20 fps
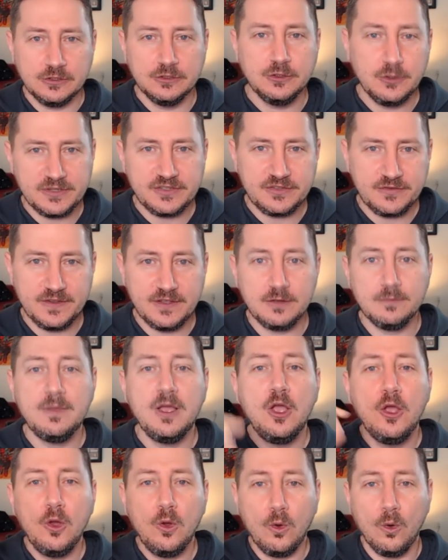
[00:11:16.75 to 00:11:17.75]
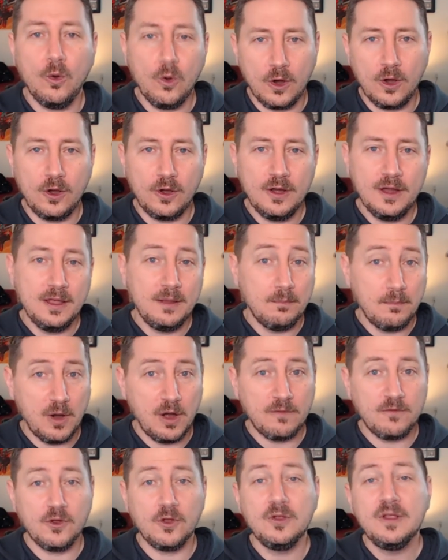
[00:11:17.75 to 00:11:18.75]
Lucasfilm, or
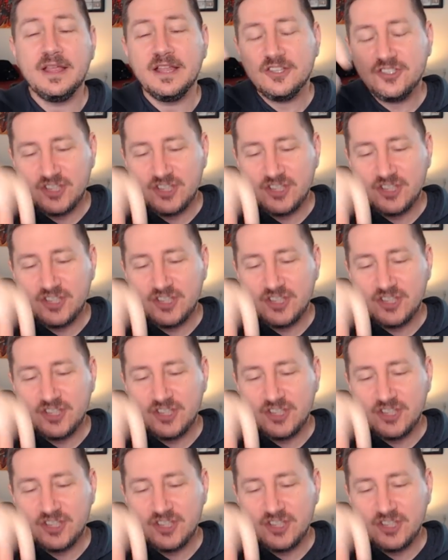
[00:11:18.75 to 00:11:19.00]
Marvel.